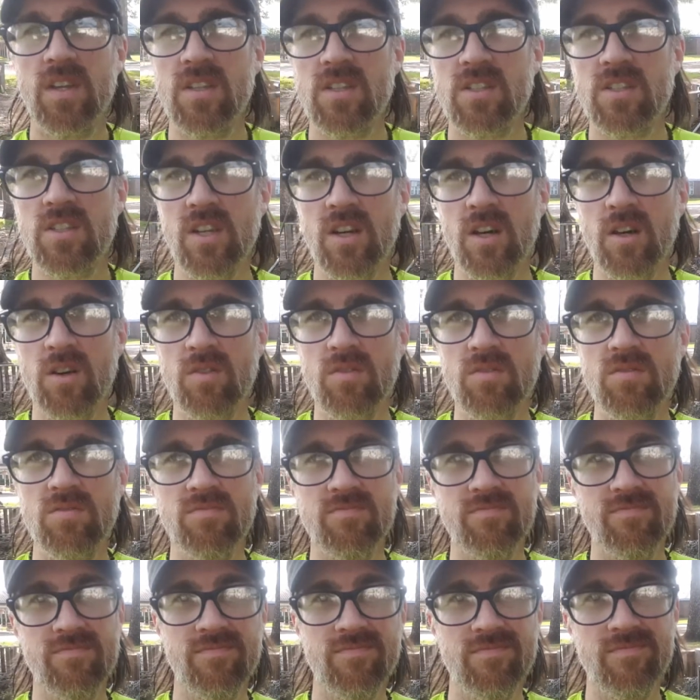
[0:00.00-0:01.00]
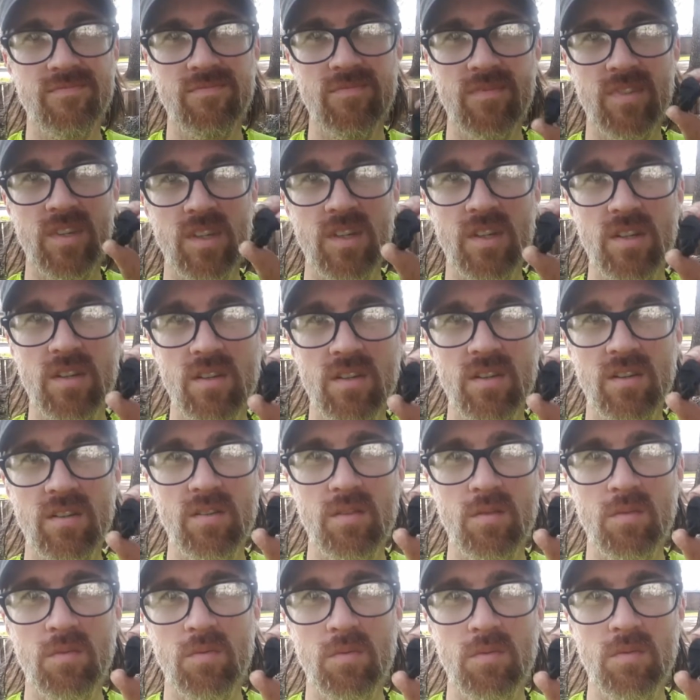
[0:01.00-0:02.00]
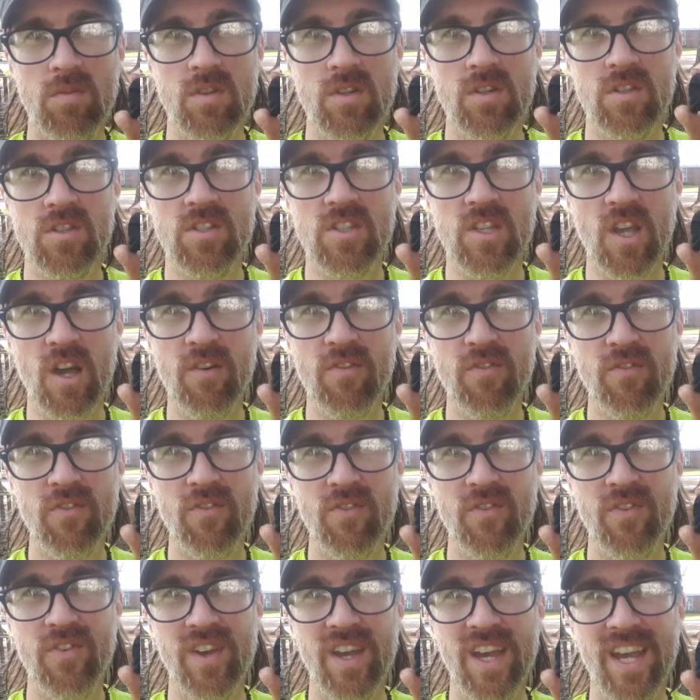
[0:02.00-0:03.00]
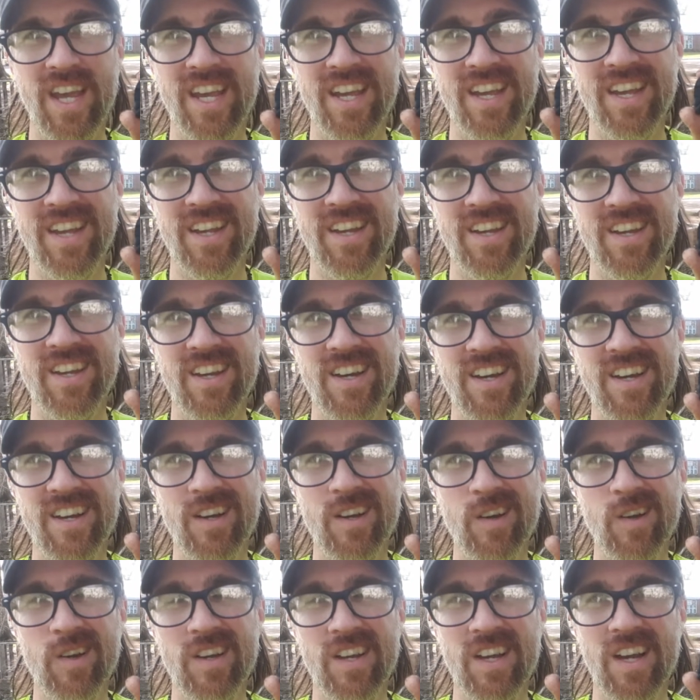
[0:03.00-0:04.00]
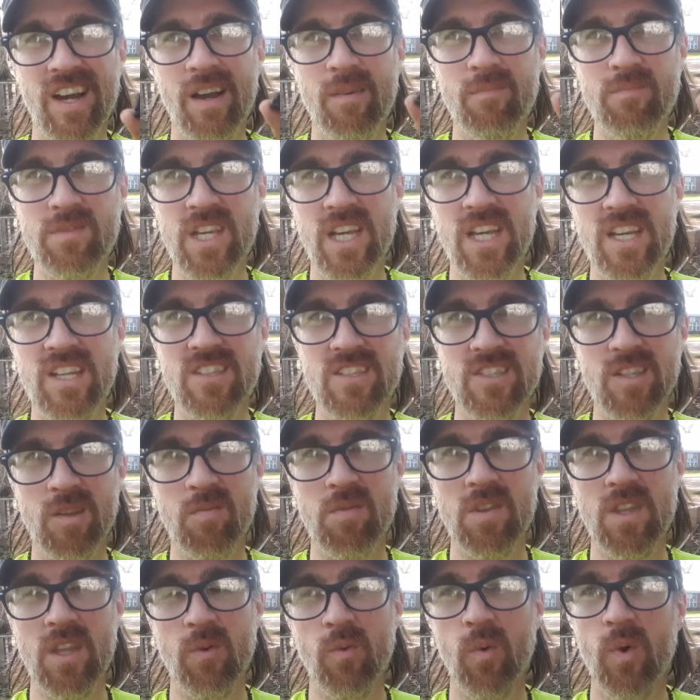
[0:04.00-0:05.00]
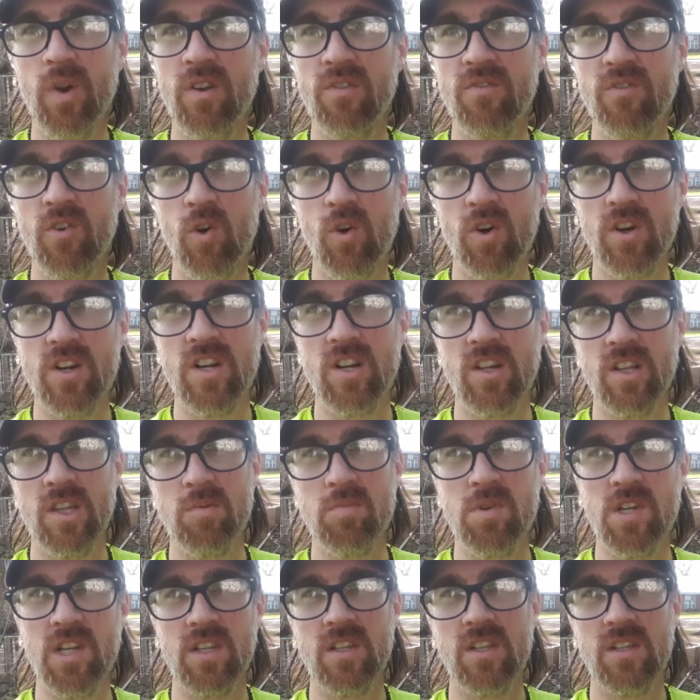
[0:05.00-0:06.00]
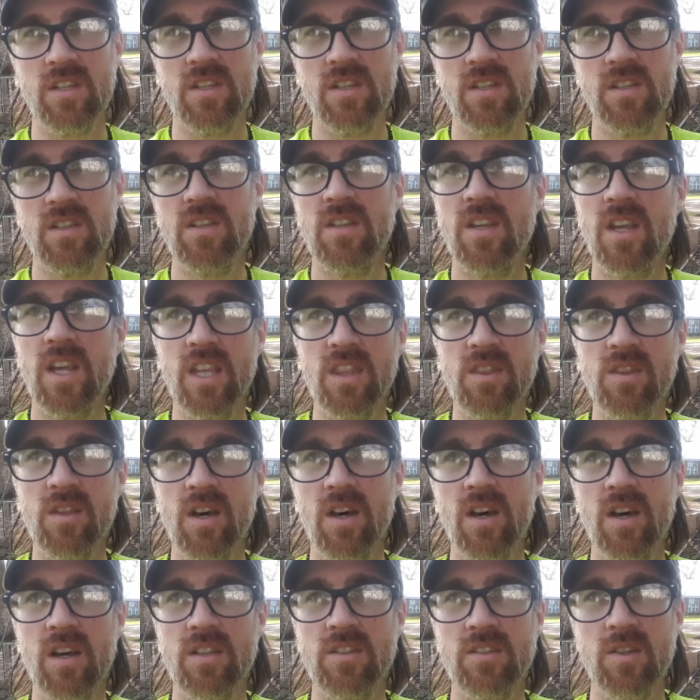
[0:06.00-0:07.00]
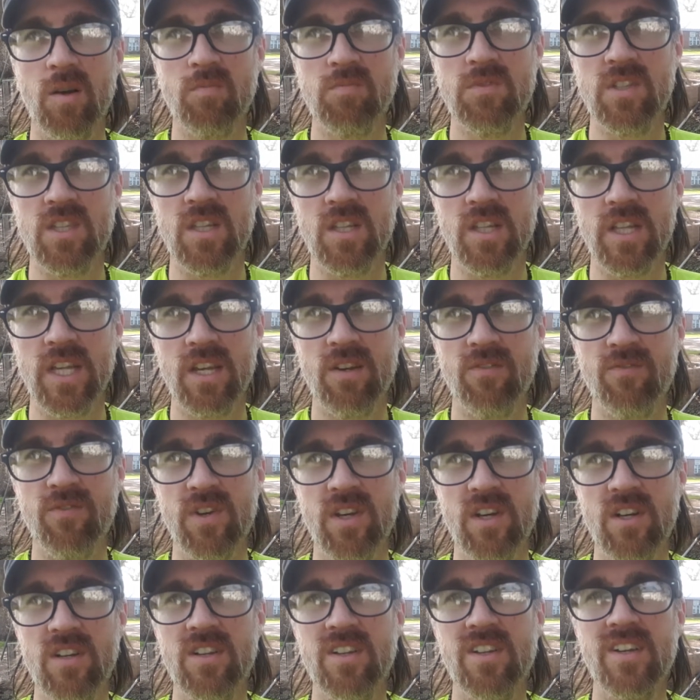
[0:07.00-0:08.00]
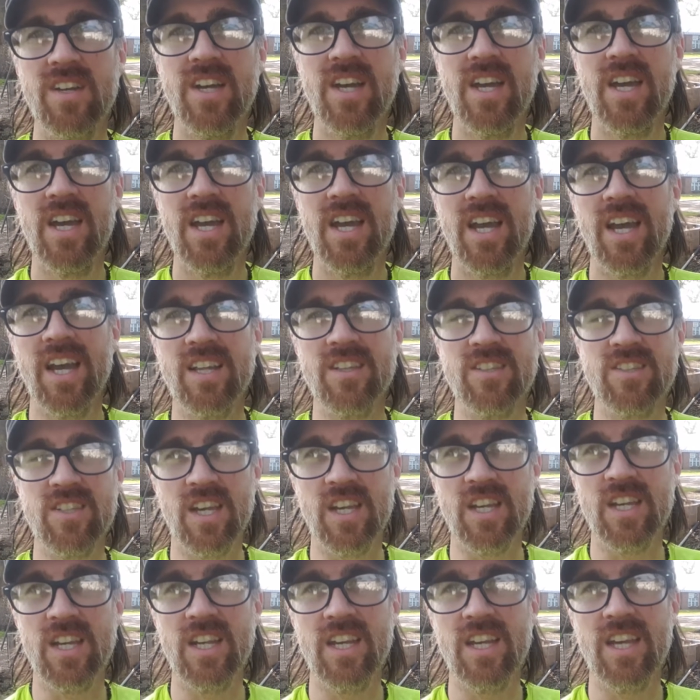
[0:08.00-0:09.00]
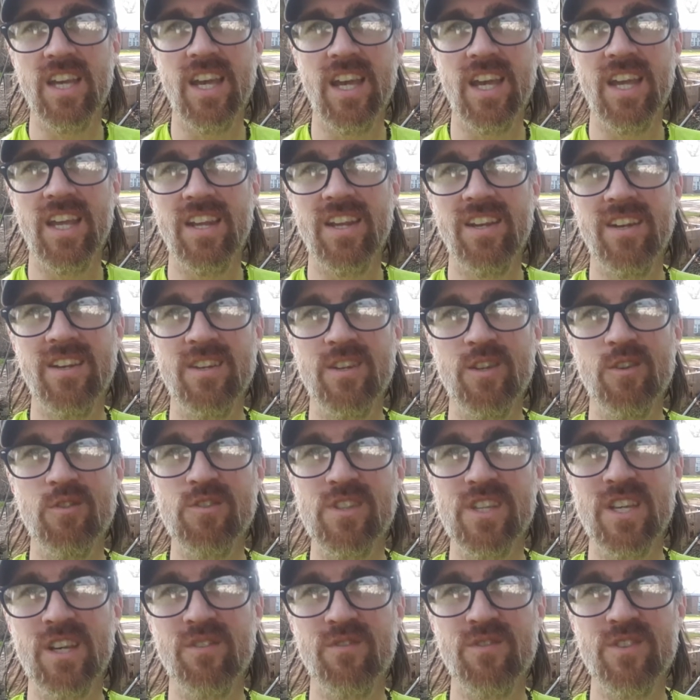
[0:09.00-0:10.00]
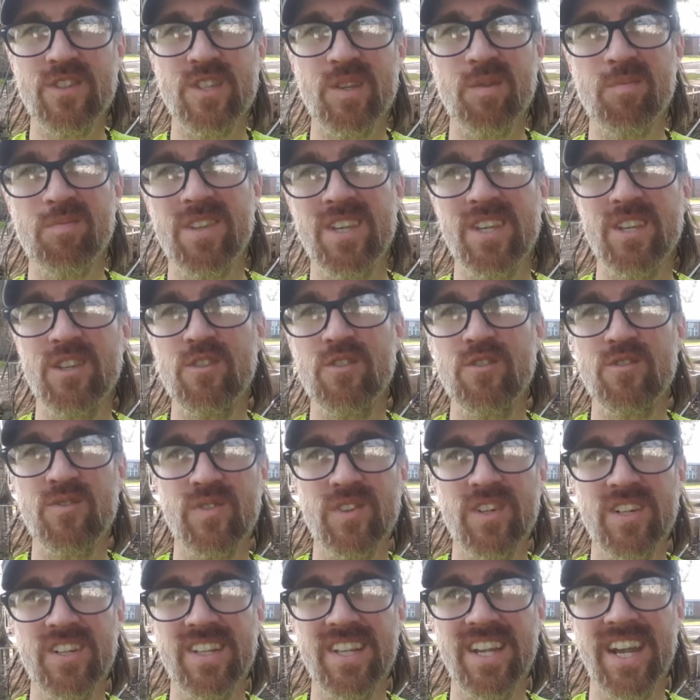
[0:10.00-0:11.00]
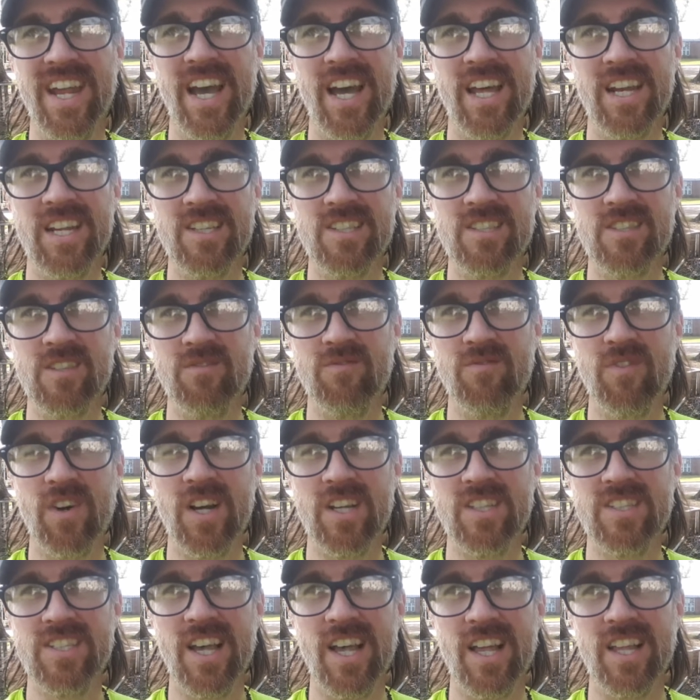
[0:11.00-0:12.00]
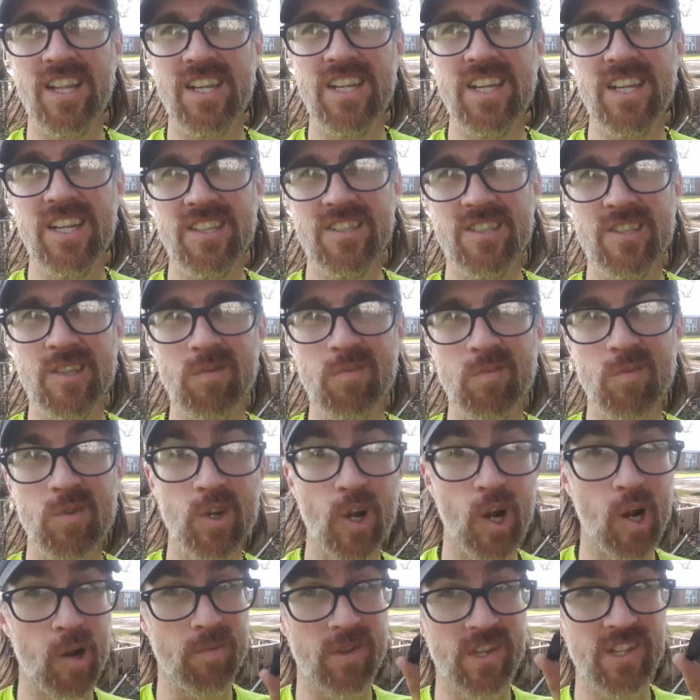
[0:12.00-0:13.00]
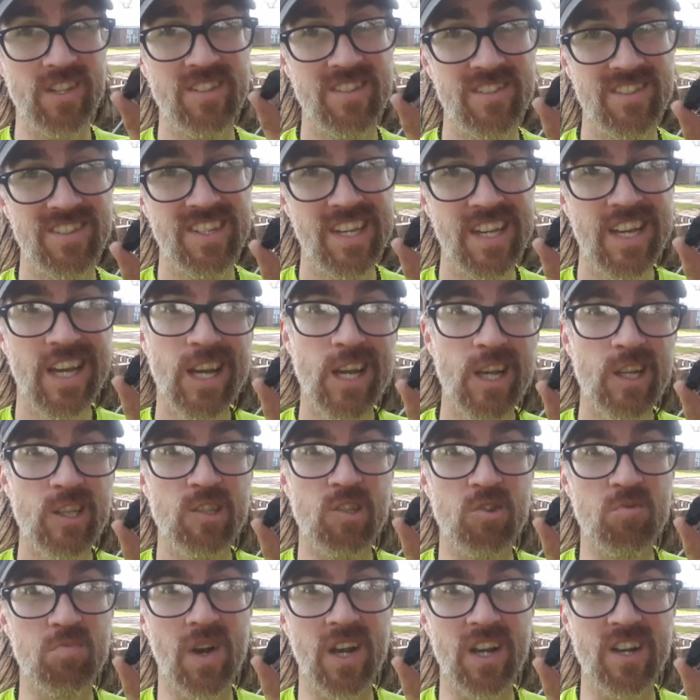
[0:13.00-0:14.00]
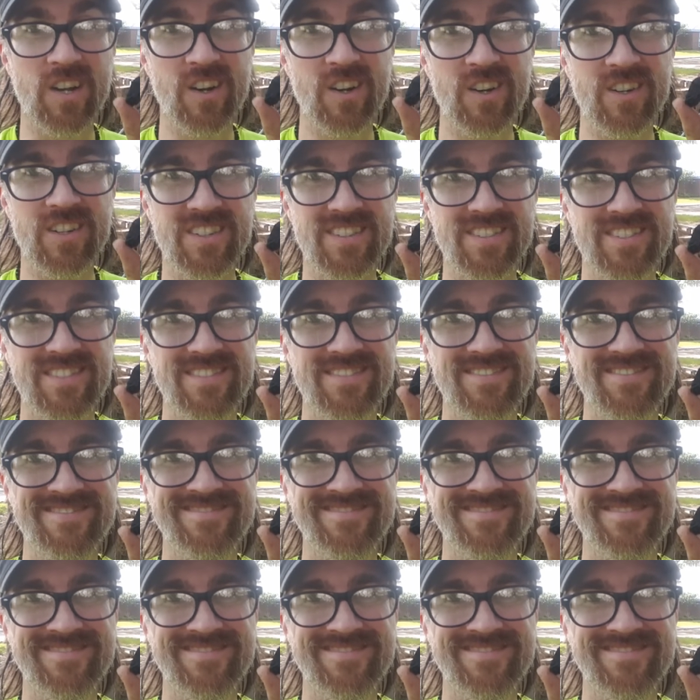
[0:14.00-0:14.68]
So good stuff. And I'm taking something that would have ordinarily been dumped in the landfill, and taking it and using it for something useful and adding some vitality and some carbon to my garden.